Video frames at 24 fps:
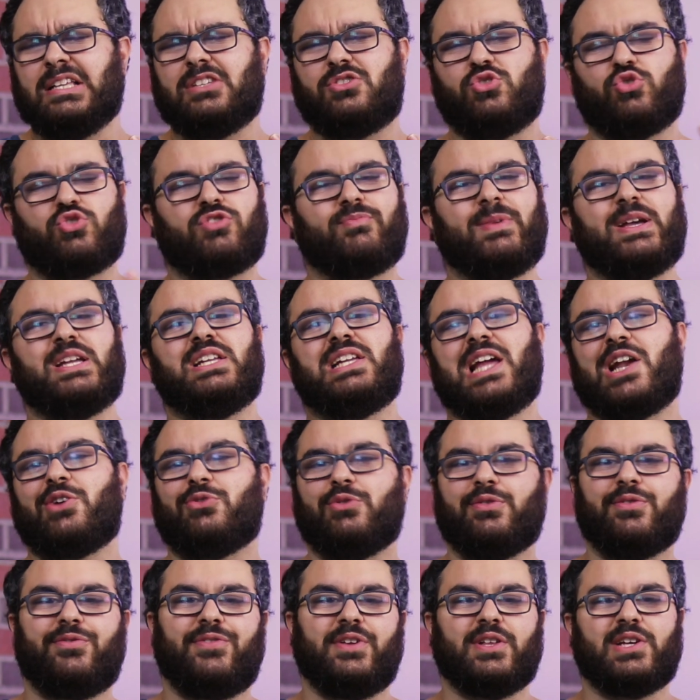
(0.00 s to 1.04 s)
sort of my
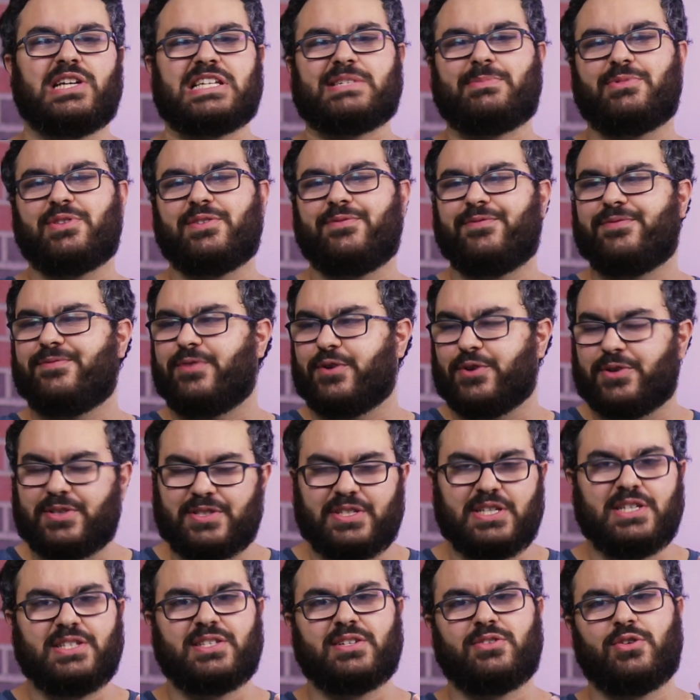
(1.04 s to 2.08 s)
general feelings of the first
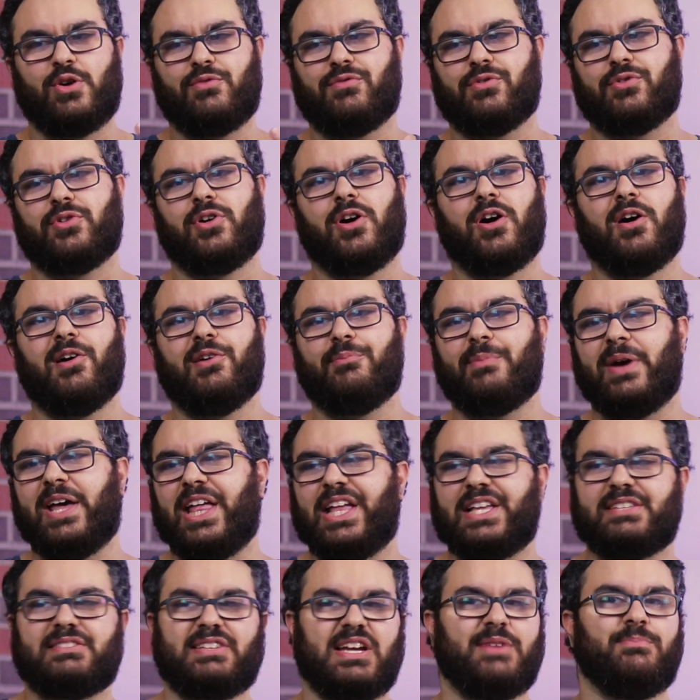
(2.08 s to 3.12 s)
season overall and my
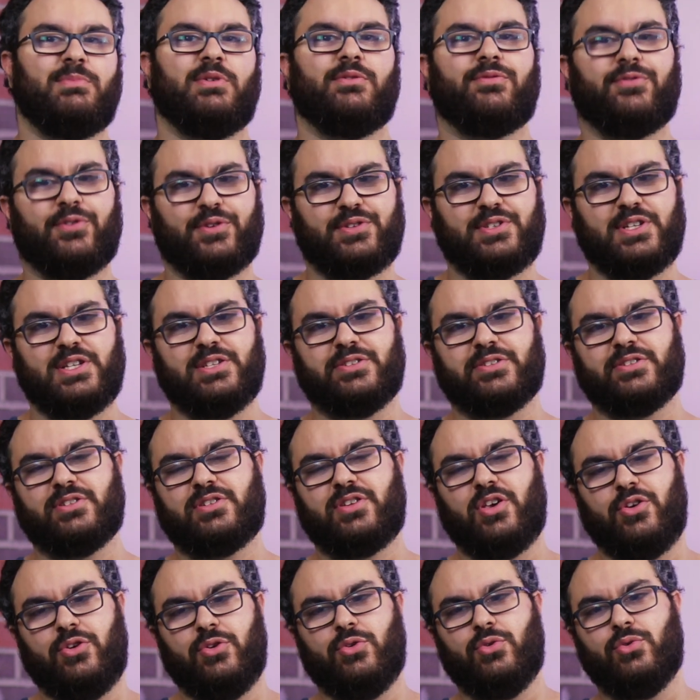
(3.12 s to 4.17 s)
excitement for Season
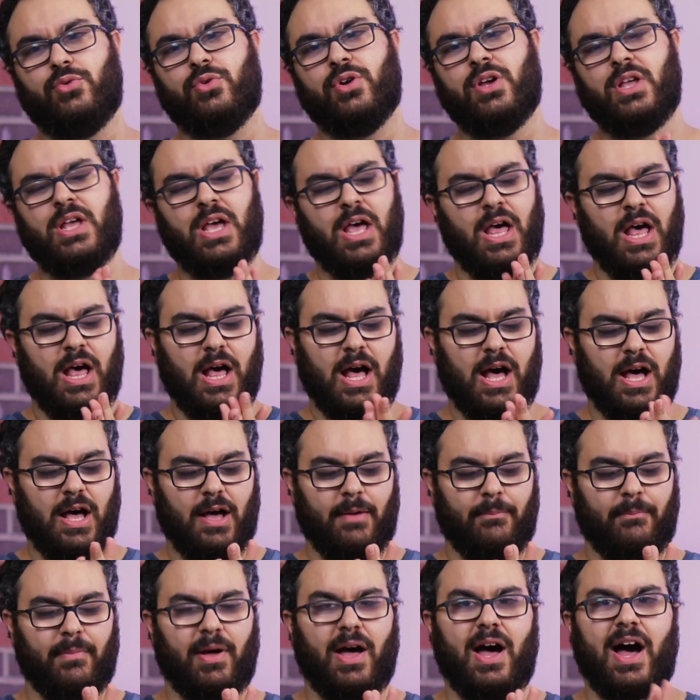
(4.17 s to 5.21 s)
2.
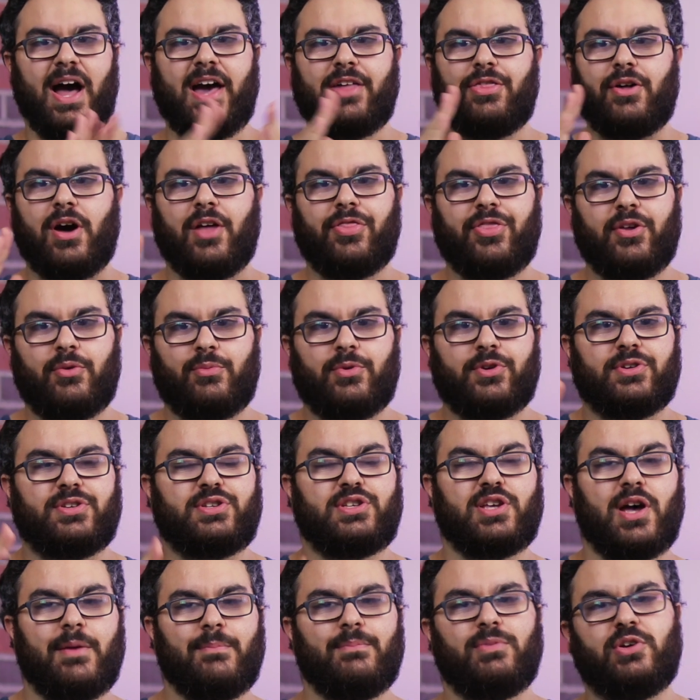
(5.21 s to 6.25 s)
I thought there were
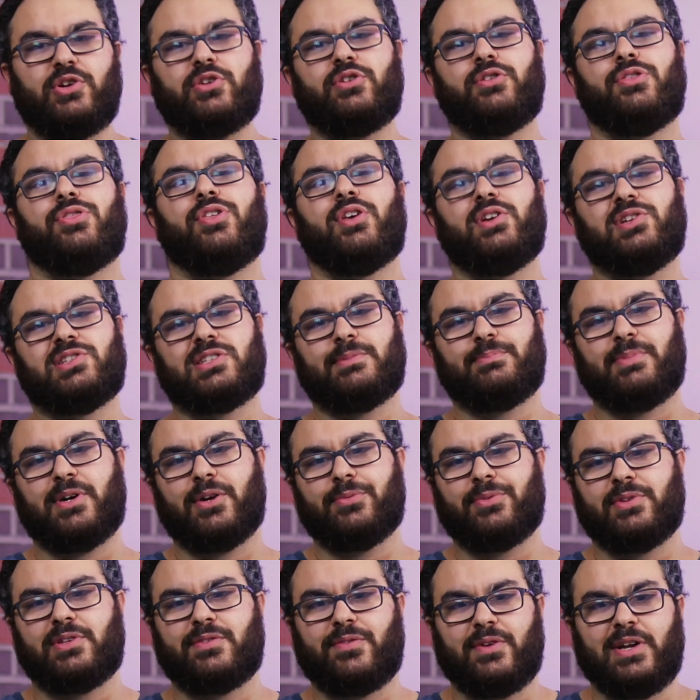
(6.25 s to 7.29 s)
some good things
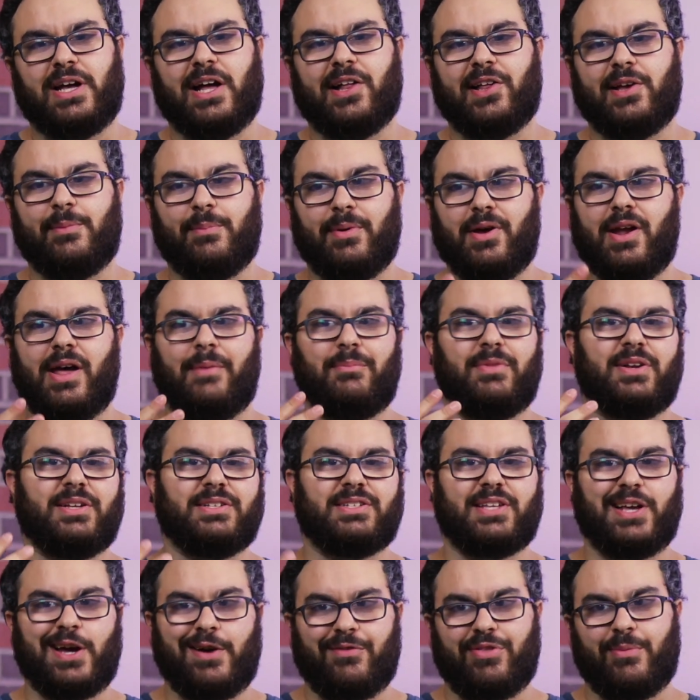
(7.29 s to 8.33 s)
about this finale, but I'm gonna
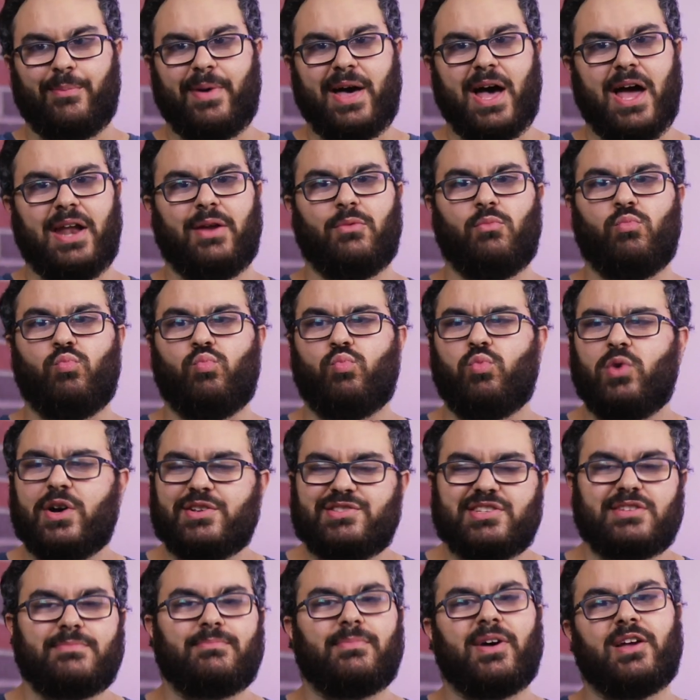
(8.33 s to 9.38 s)
say off the bat,
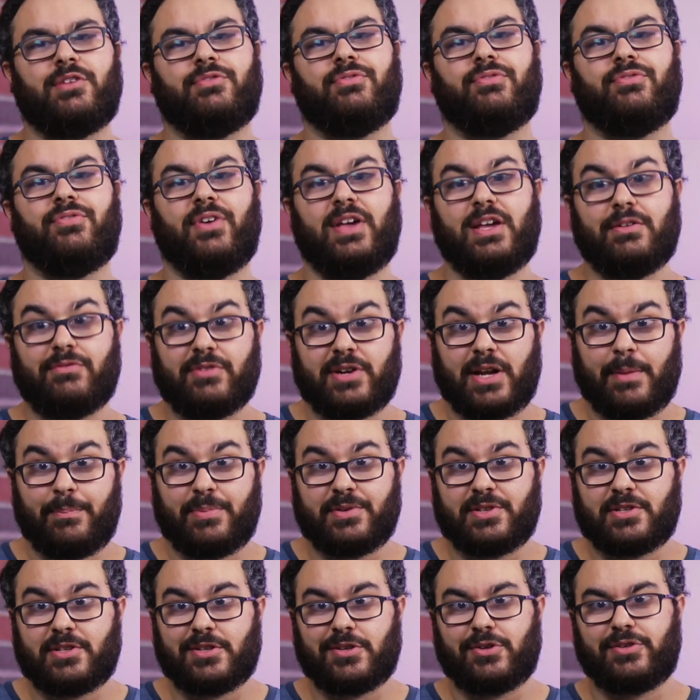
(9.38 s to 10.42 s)
wasn't my favorite
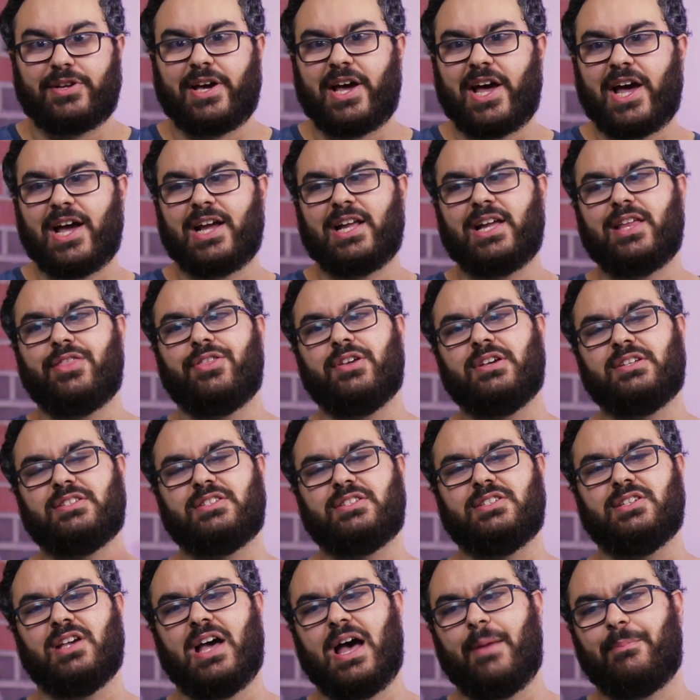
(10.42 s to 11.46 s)
episode. I actually think
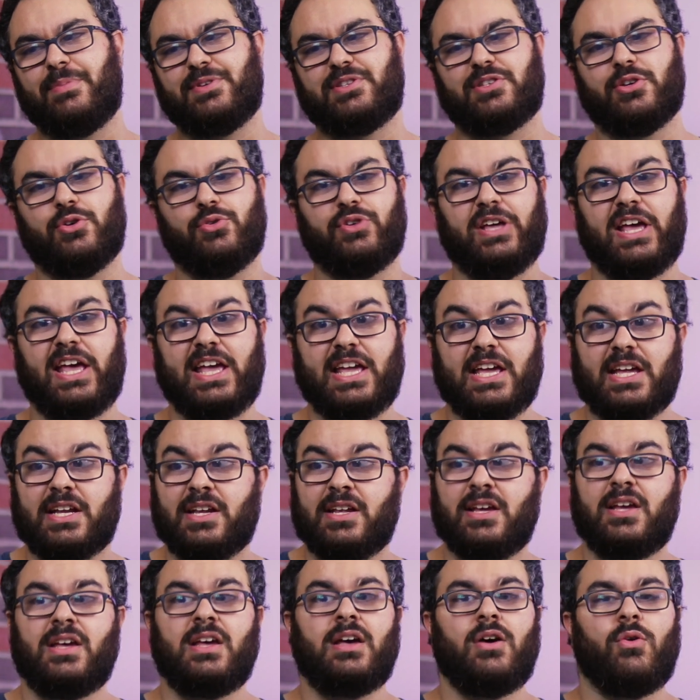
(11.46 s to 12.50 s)
episode
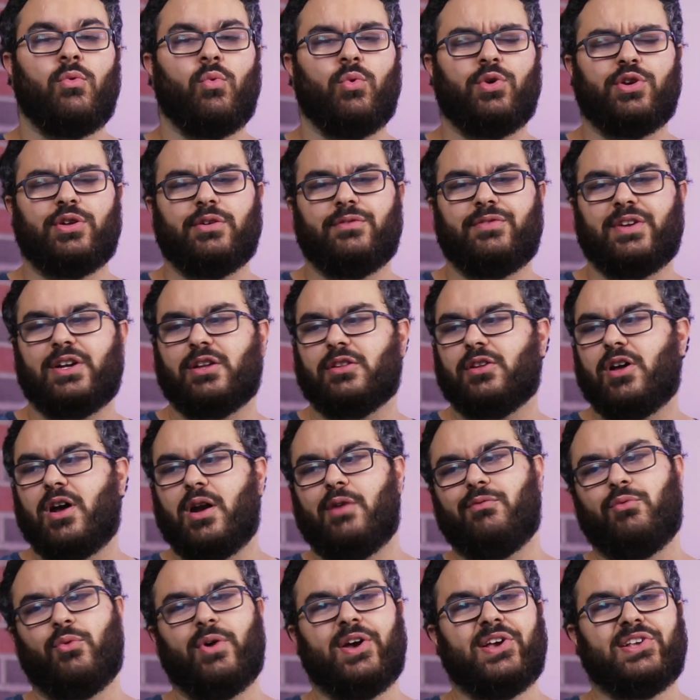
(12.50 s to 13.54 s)
8 would have in a
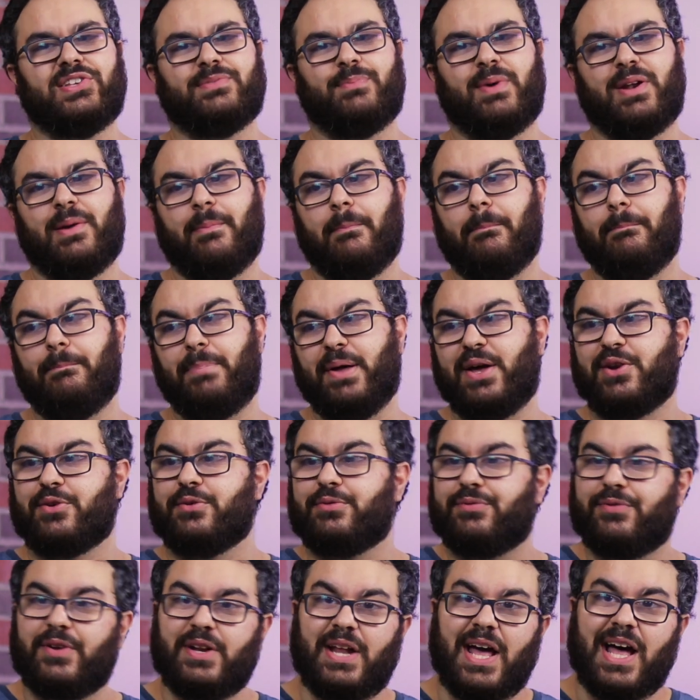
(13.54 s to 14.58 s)
lot of ways been a better
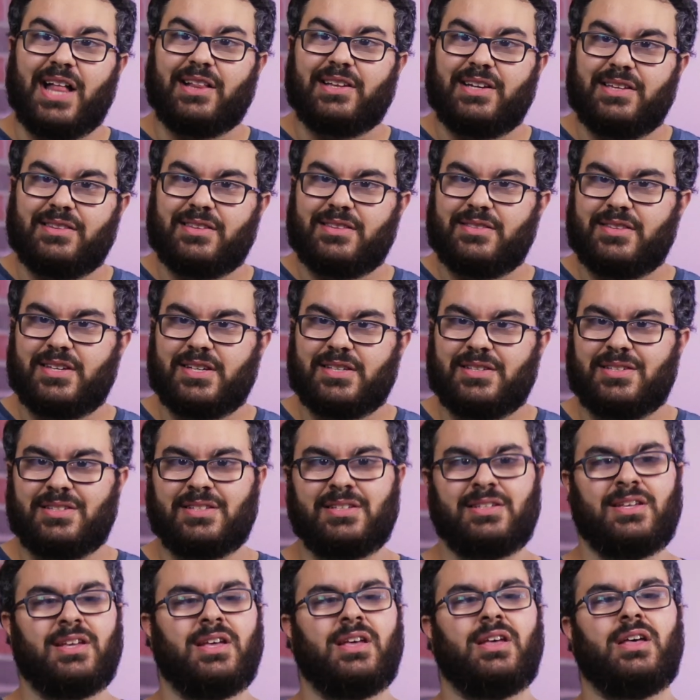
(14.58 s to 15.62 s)
finale than
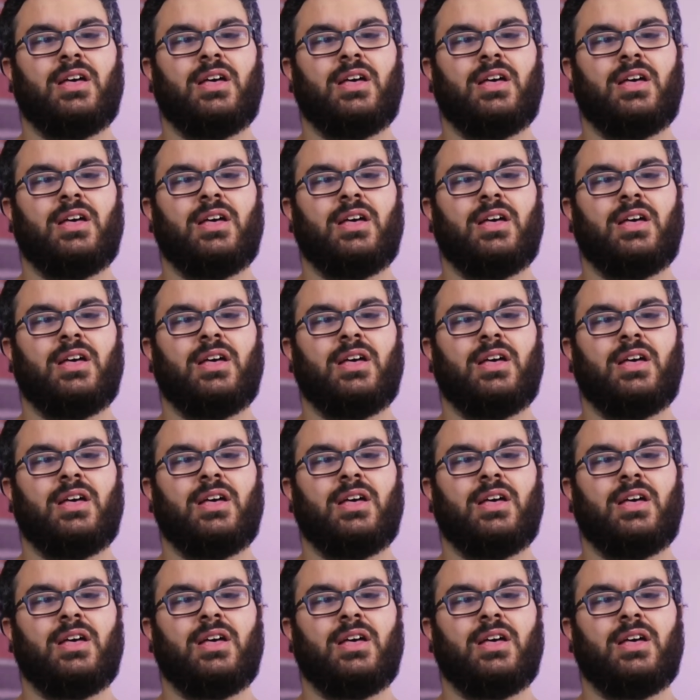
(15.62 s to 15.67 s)
this.